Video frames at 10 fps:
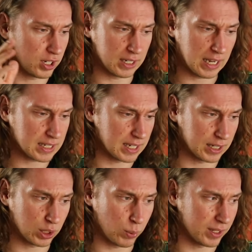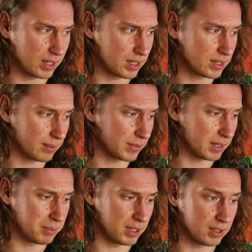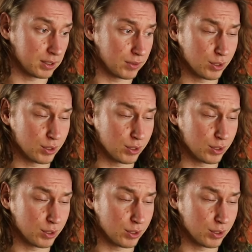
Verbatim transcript: It has like 20 something million